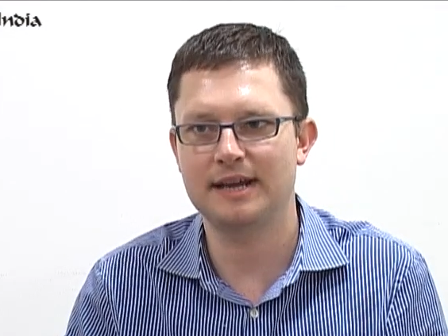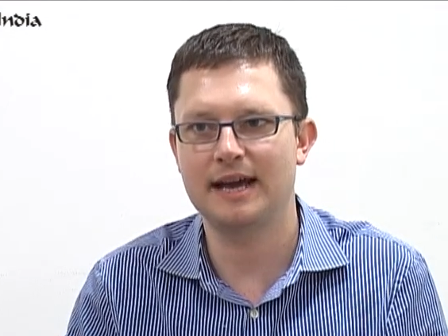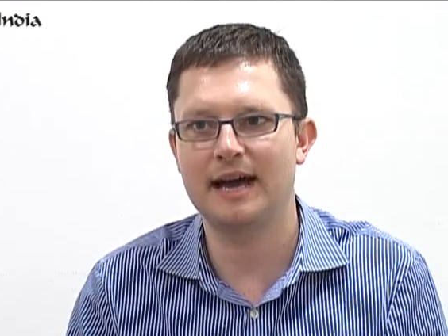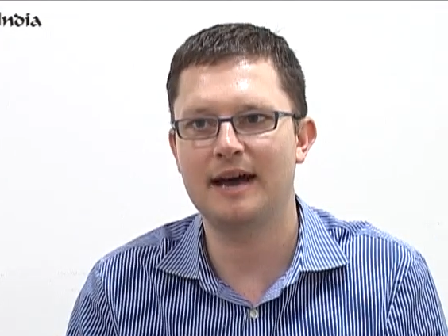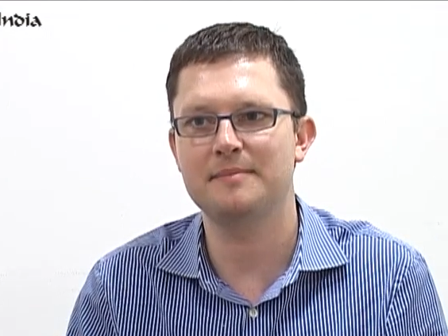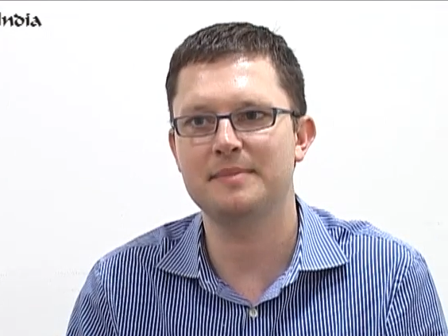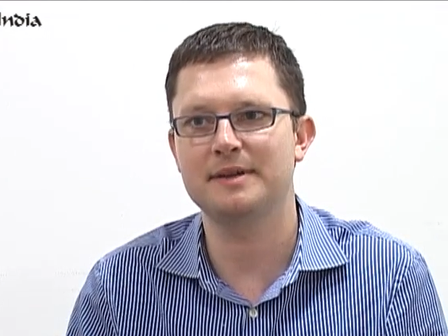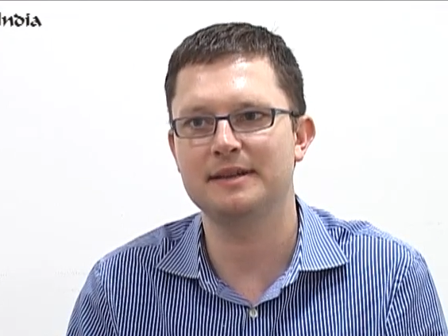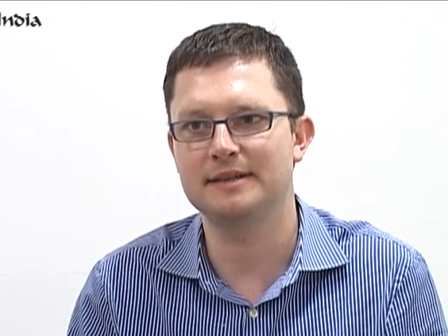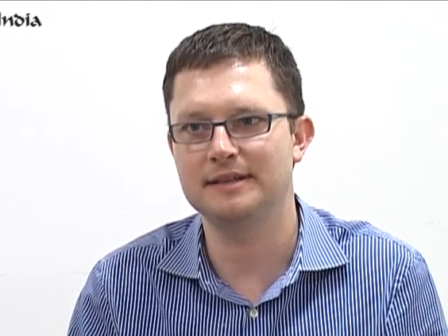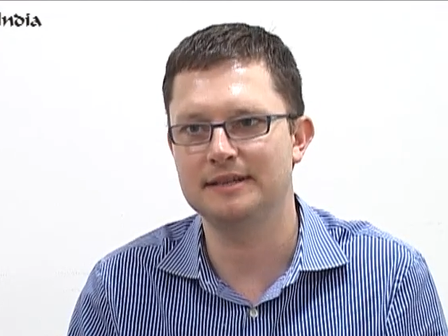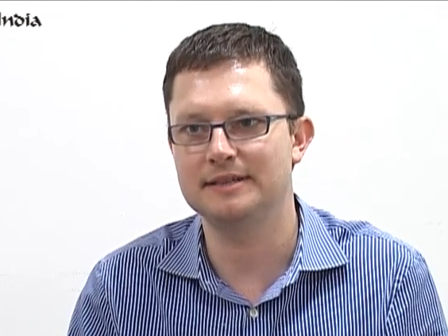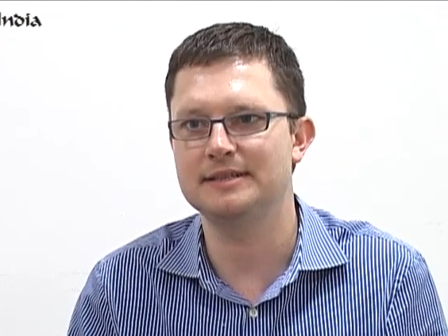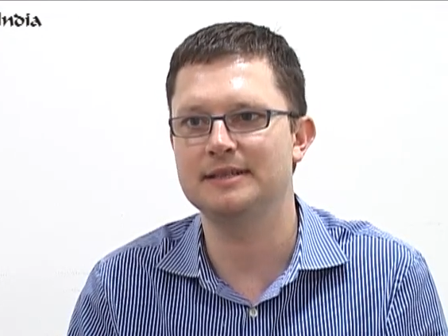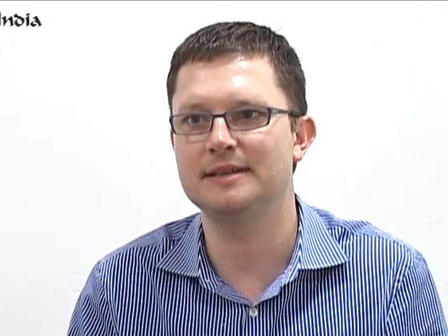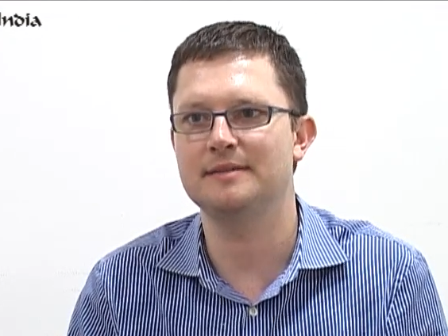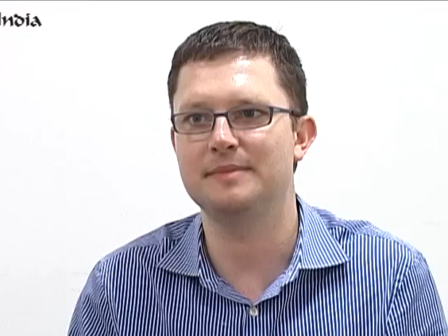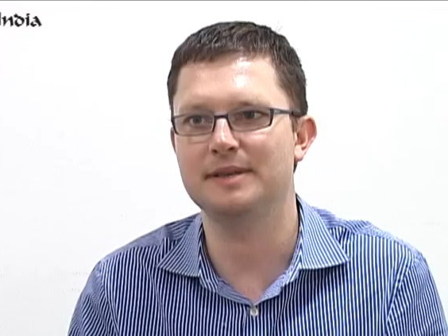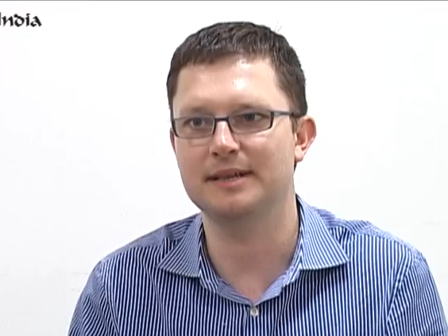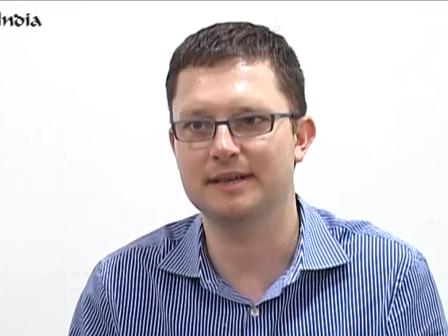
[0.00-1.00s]
happen in
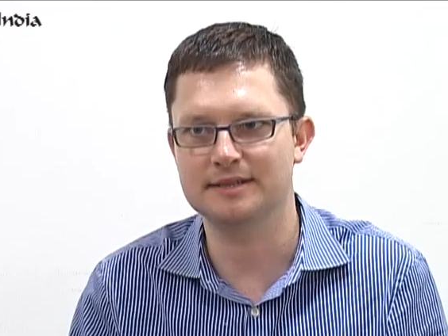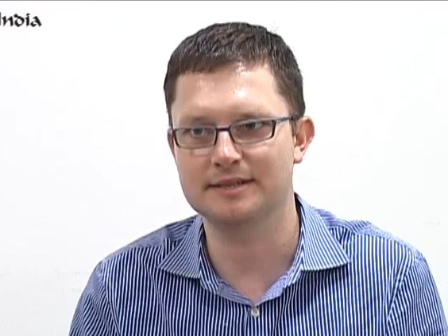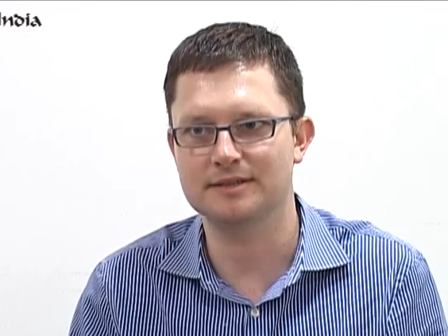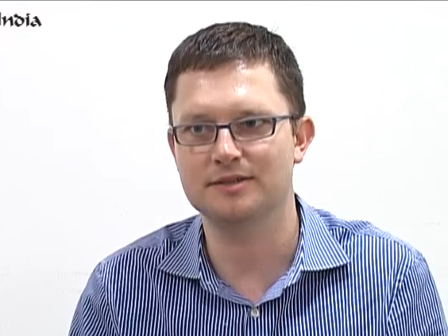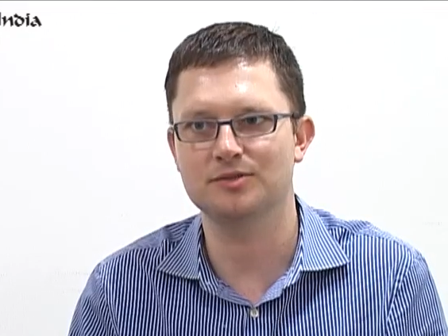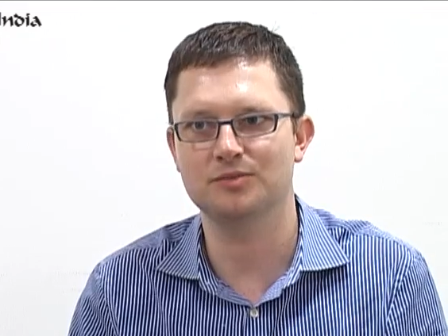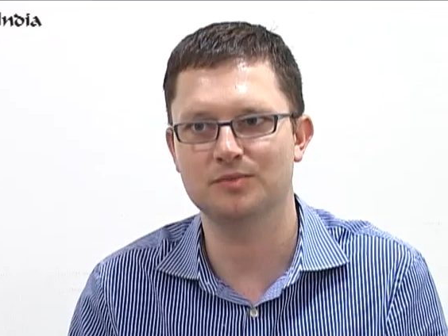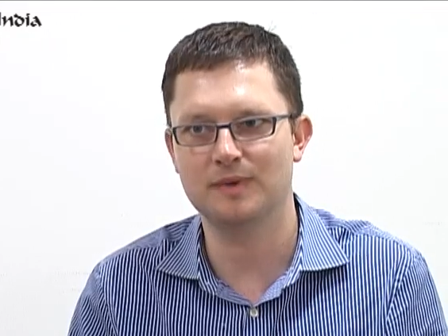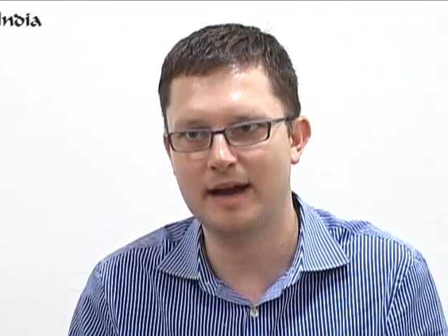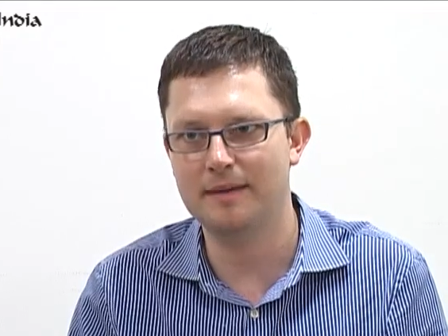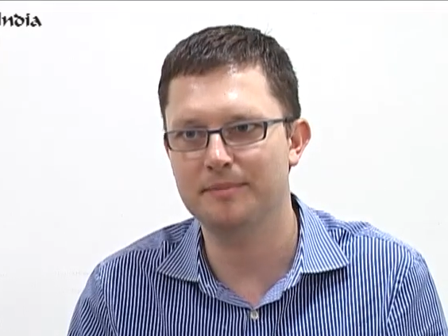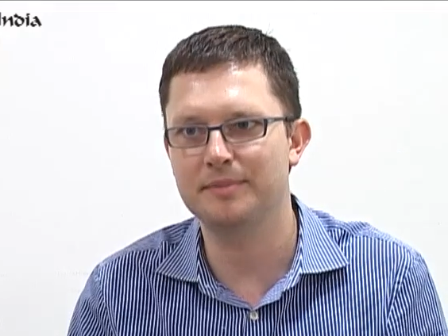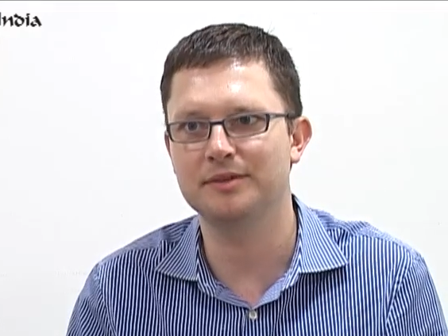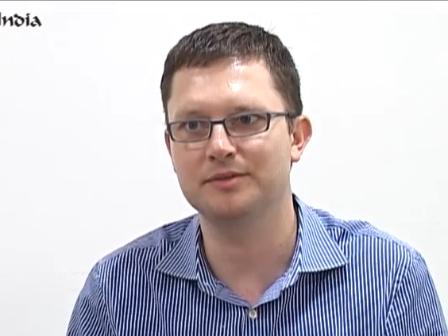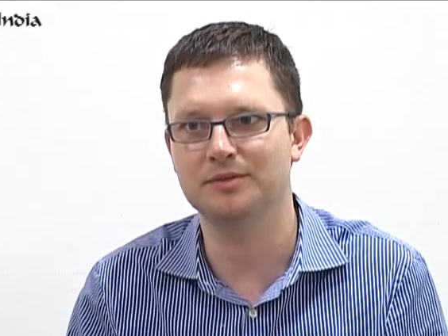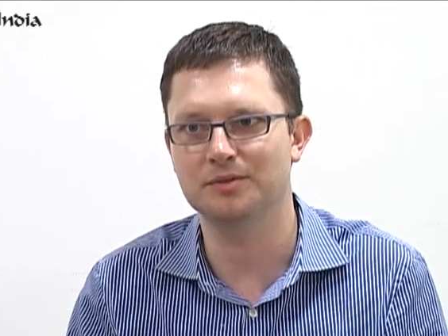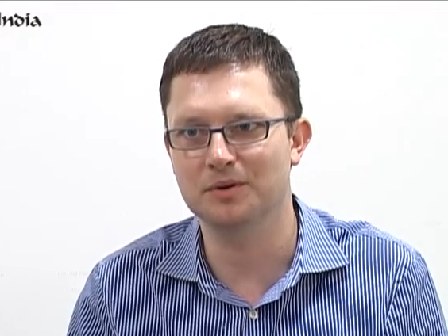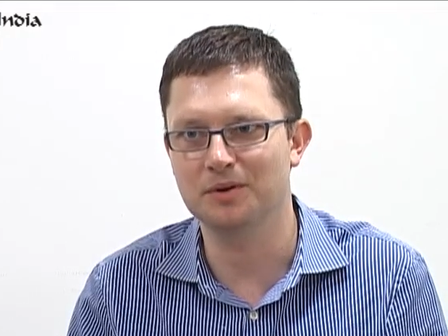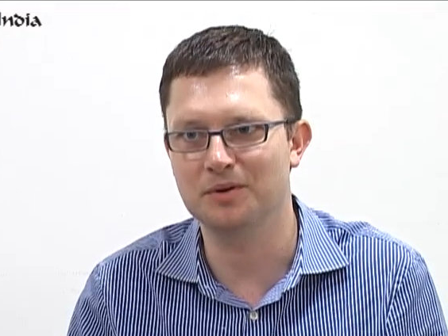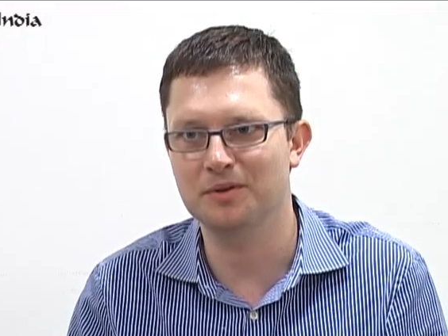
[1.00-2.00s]
India because of the
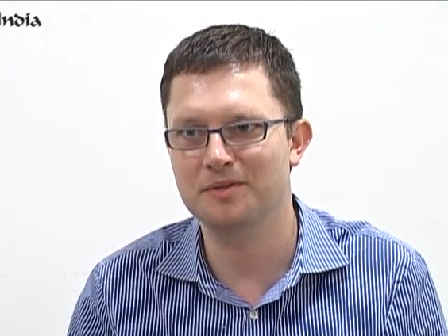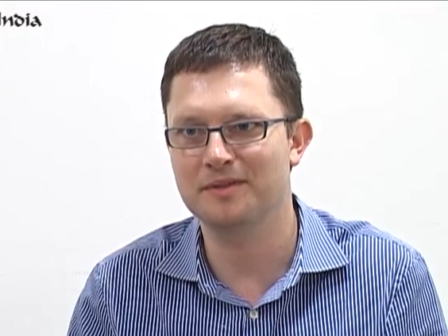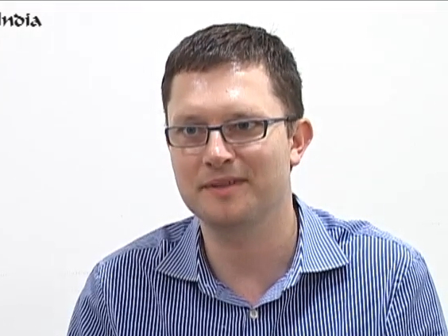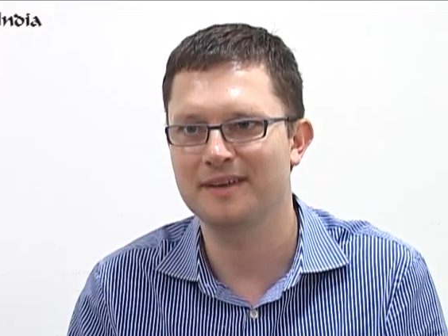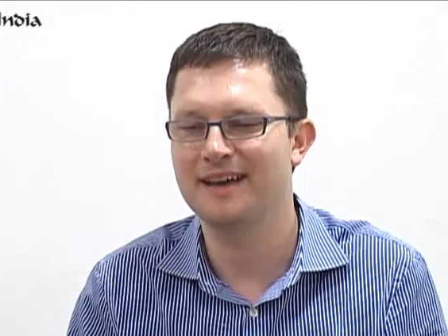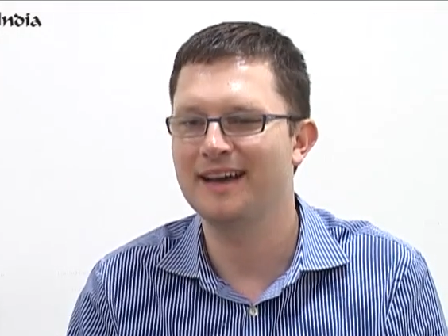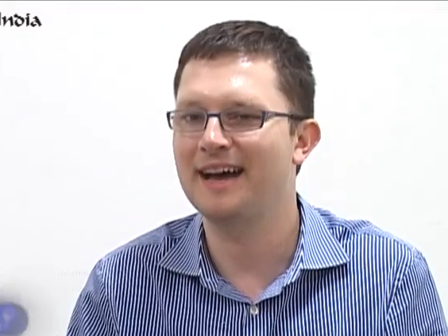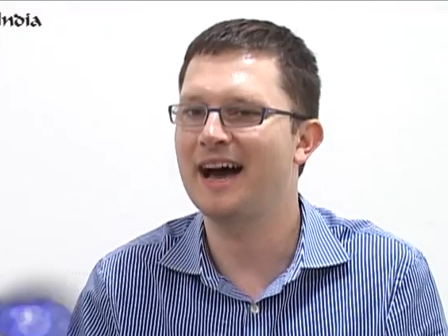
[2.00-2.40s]
rapid growth,